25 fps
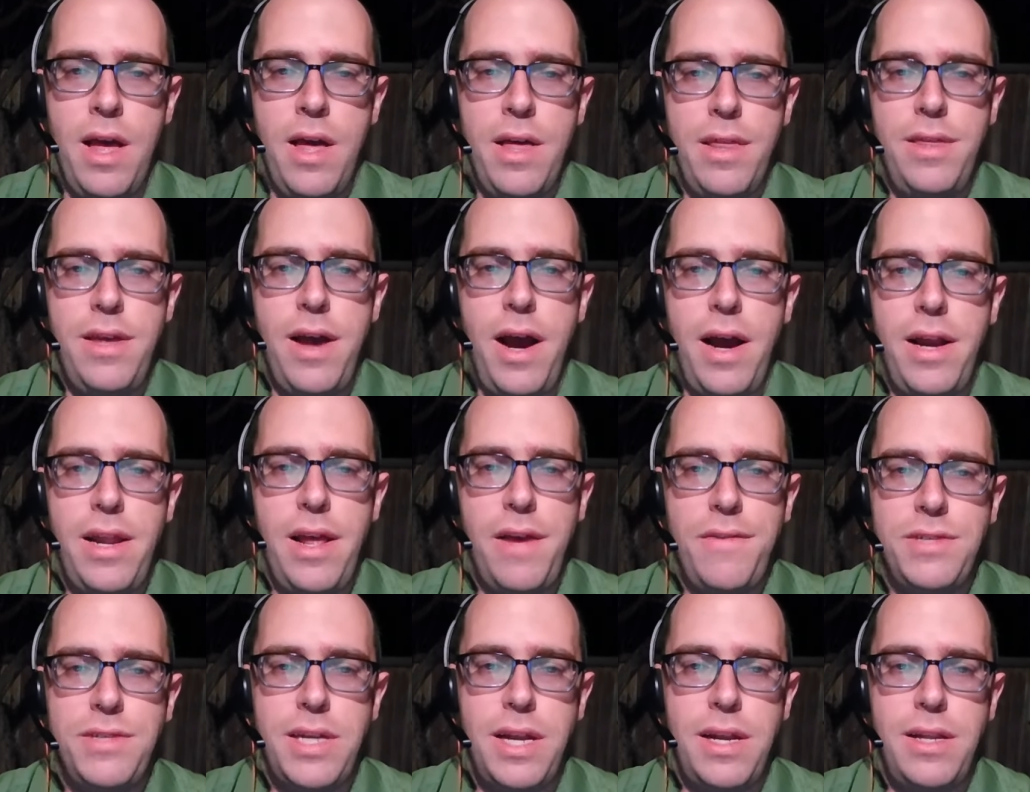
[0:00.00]
The
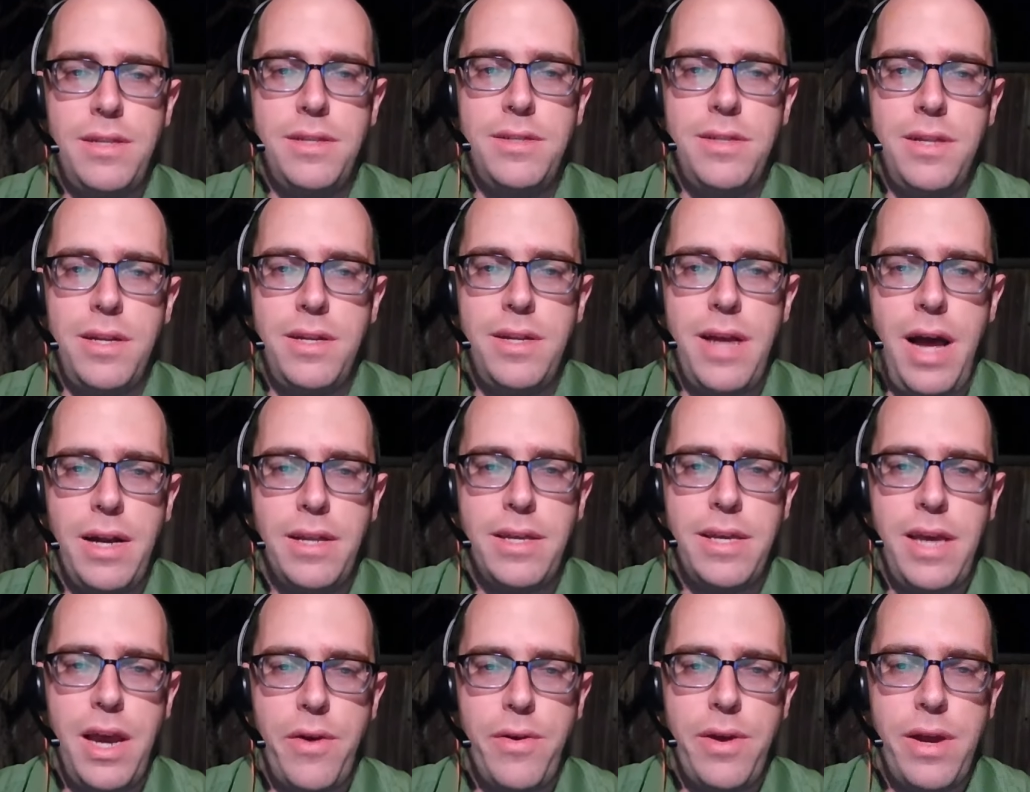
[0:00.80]
IDF stated it did not
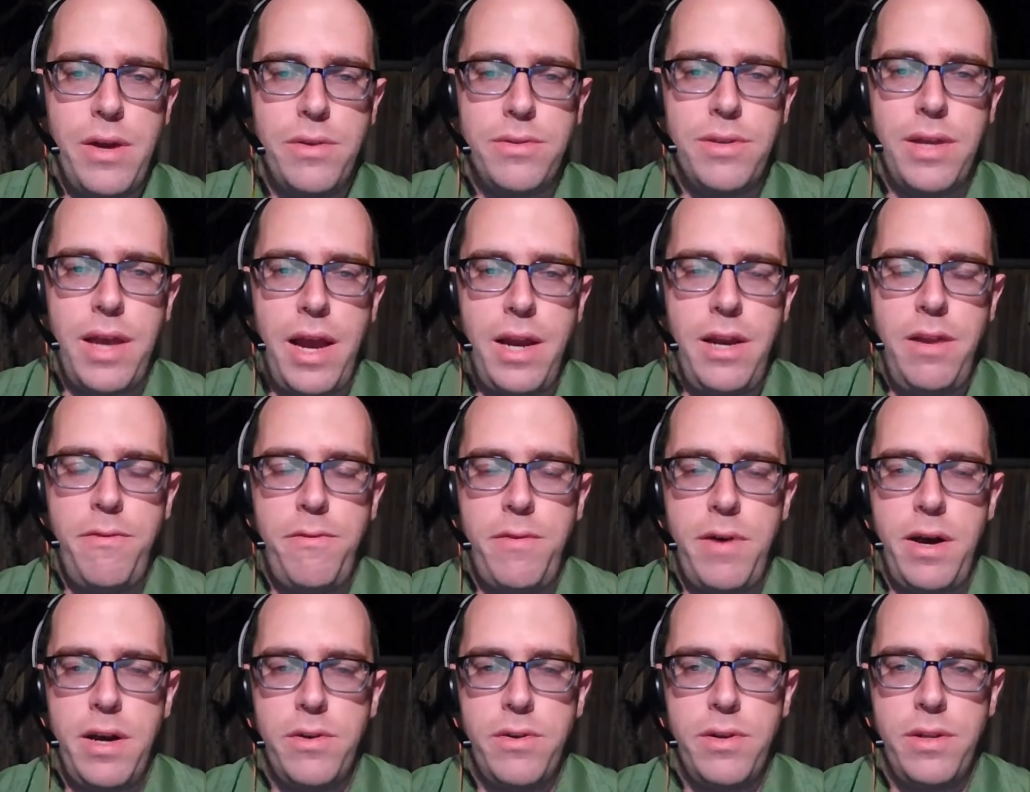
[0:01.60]
carry out any
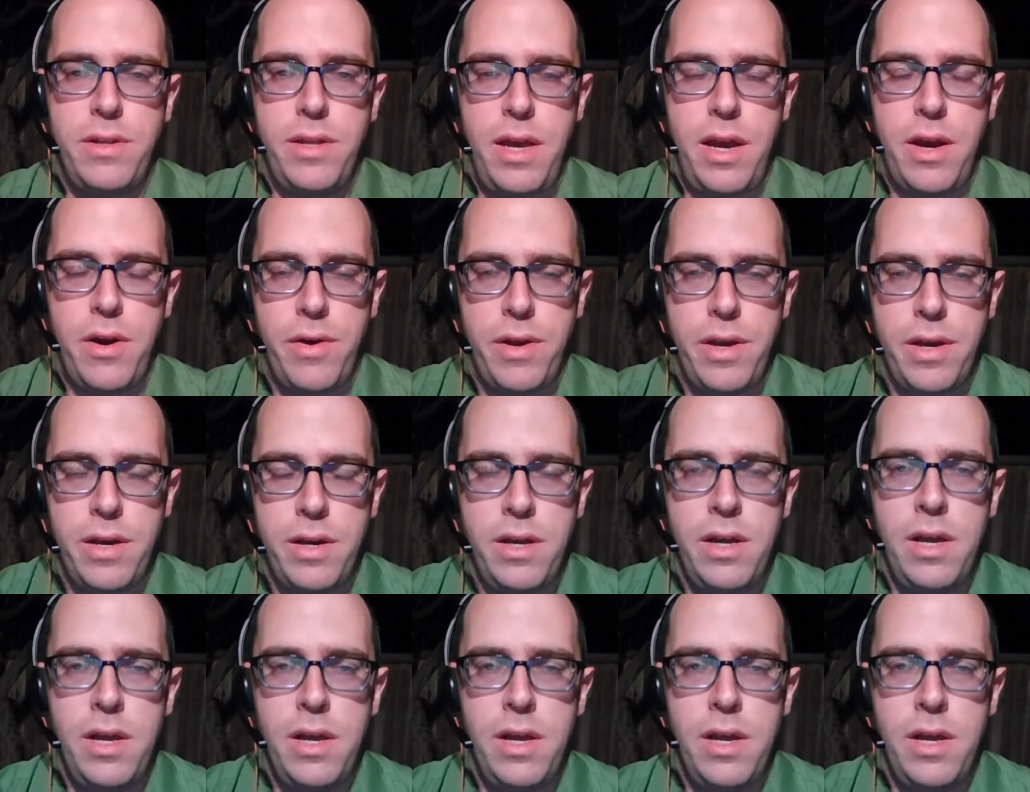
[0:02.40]
fire in the area,